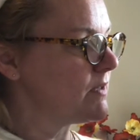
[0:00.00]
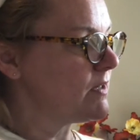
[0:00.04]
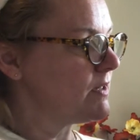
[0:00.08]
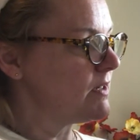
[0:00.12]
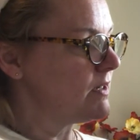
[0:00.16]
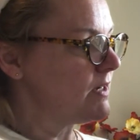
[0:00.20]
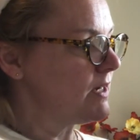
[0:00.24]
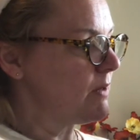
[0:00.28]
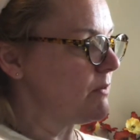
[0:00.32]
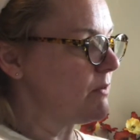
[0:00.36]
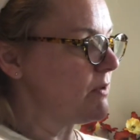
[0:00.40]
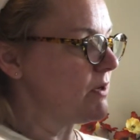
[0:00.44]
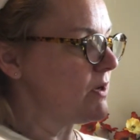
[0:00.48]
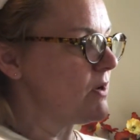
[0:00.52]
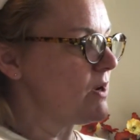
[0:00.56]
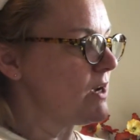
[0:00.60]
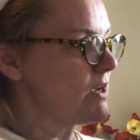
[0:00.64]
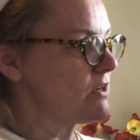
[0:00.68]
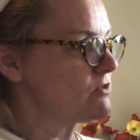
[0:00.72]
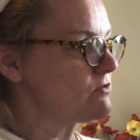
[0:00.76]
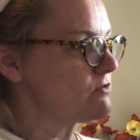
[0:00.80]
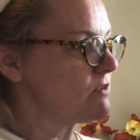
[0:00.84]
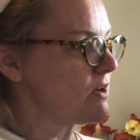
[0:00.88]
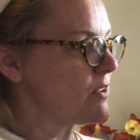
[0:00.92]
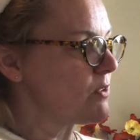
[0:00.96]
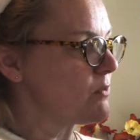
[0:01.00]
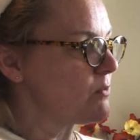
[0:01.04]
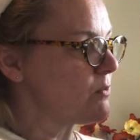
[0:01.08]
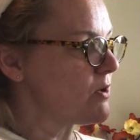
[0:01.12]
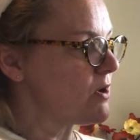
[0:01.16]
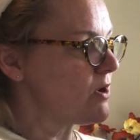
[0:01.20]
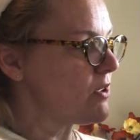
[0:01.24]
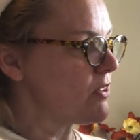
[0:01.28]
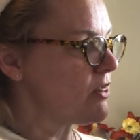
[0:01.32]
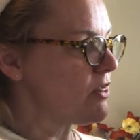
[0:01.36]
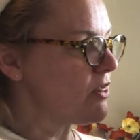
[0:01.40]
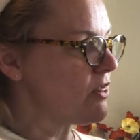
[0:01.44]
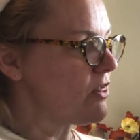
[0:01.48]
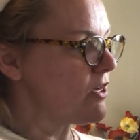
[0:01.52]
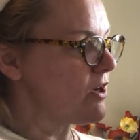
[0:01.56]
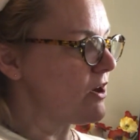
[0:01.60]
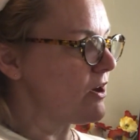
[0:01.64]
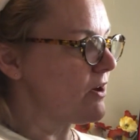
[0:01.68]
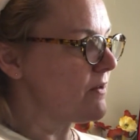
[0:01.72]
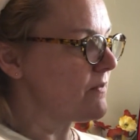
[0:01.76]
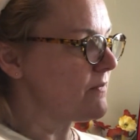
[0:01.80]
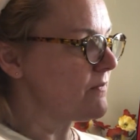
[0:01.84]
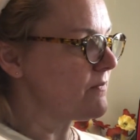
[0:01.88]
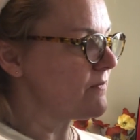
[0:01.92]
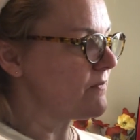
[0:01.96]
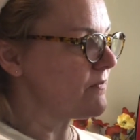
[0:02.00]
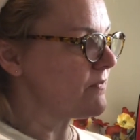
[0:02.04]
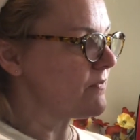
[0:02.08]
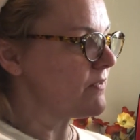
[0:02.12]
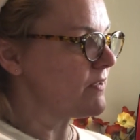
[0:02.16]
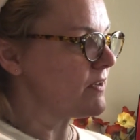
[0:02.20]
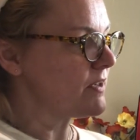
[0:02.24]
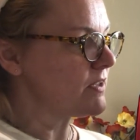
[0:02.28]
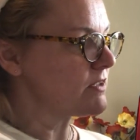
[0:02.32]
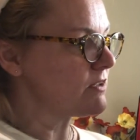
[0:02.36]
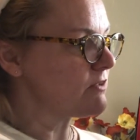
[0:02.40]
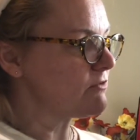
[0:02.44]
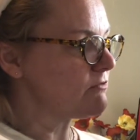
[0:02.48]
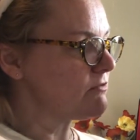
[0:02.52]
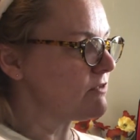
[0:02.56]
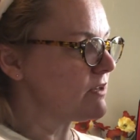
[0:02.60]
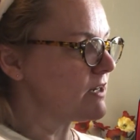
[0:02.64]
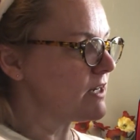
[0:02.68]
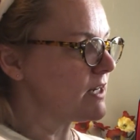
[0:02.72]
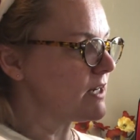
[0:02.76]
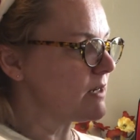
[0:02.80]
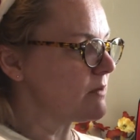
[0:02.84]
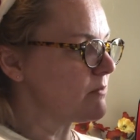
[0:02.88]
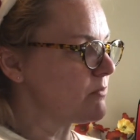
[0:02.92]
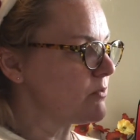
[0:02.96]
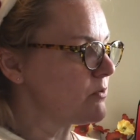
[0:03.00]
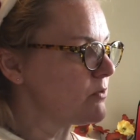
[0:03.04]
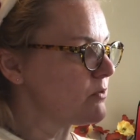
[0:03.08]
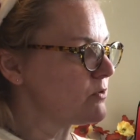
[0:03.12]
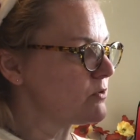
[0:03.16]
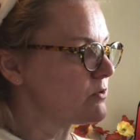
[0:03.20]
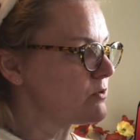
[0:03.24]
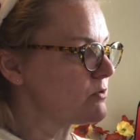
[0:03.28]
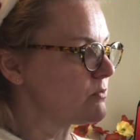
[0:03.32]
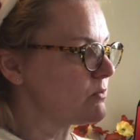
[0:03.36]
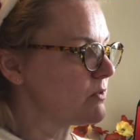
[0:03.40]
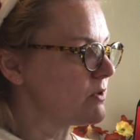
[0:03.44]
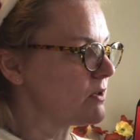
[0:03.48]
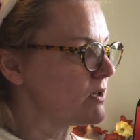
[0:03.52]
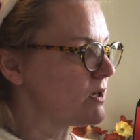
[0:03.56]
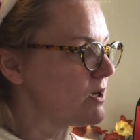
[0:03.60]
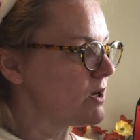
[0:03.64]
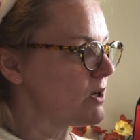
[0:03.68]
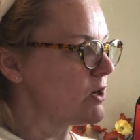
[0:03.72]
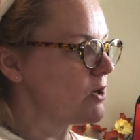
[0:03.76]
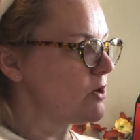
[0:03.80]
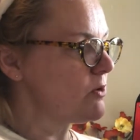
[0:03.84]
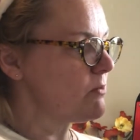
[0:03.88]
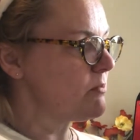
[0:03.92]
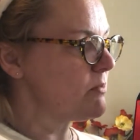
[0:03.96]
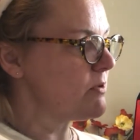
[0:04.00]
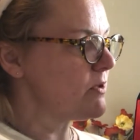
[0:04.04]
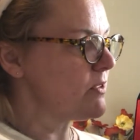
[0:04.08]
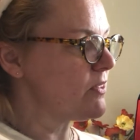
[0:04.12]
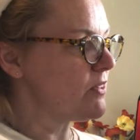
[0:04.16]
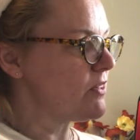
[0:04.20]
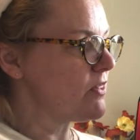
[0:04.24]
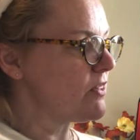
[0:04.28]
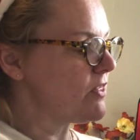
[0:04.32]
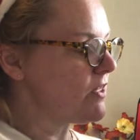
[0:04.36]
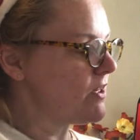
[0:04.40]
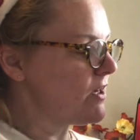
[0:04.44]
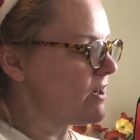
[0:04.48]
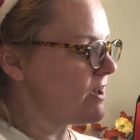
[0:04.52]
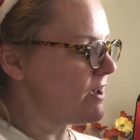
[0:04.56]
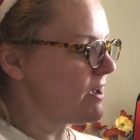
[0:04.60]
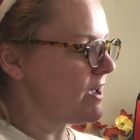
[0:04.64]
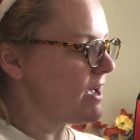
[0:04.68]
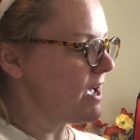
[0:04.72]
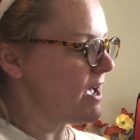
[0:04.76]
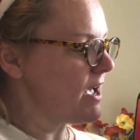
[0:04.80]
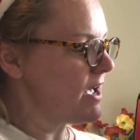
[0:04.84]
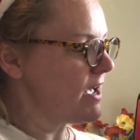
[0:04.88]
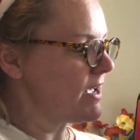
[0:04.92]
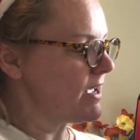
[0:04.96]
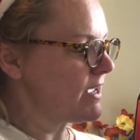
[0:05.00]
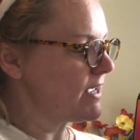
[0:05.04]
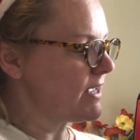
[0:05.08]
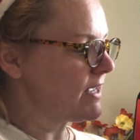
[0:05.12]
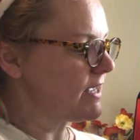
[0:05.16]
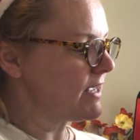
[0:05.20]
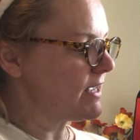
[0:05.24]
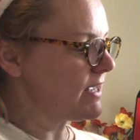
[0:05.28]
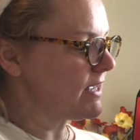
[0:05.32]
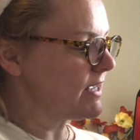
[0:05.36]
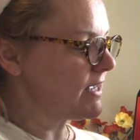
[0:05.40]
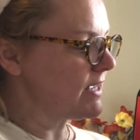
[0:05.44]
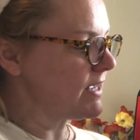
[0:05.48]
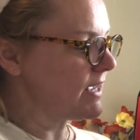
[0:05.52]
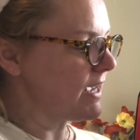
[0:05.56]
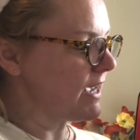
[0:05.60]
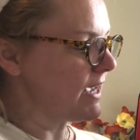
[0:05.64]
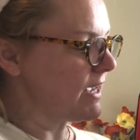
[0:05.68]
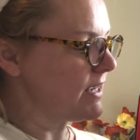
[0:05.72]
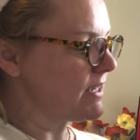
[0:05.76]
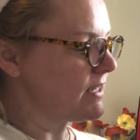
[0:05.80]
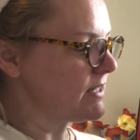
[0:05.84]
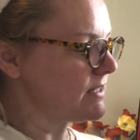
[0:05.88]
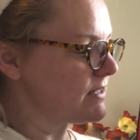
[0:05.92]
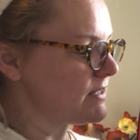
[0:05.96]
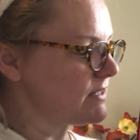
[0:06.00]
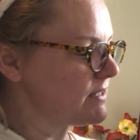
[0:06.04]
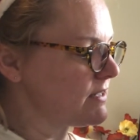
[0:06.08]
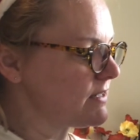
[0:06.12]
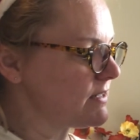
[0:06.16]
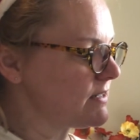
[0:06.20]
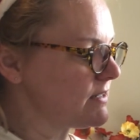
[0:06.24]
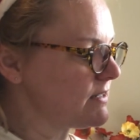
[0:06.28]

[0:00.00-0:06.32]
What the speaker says: Now we know how to write the word the. It's a really important one. Open the gate.